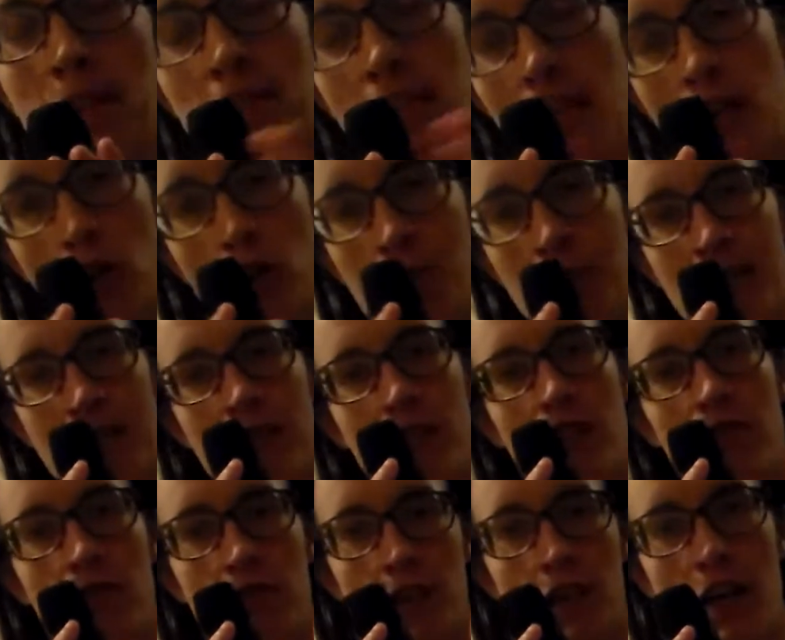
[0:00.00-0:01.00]
to kill
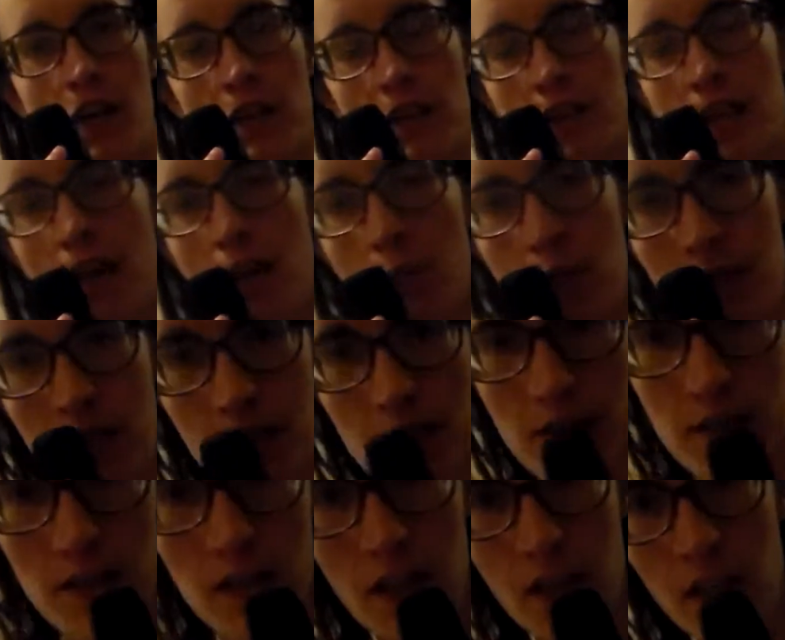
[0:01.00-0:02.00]
myself the other day
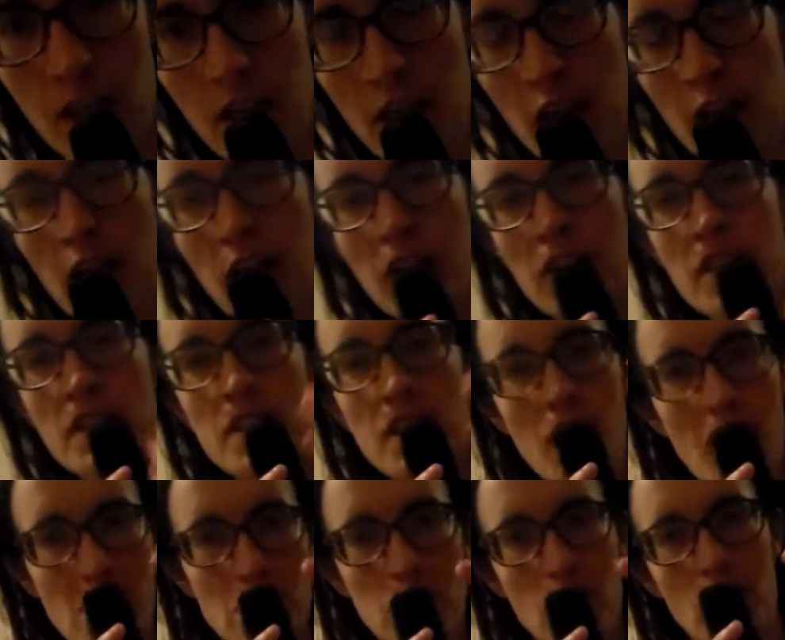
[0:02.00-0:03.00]
because this
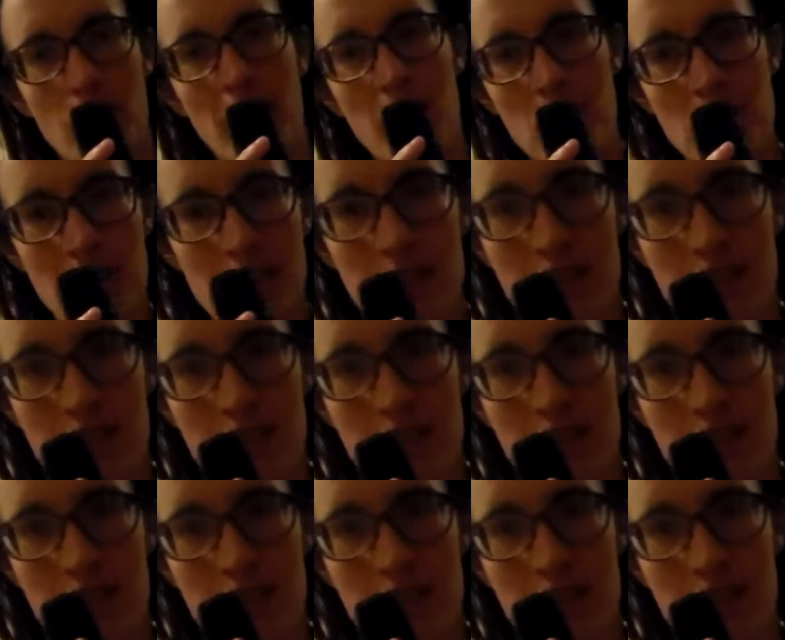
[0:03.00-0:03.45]
couple came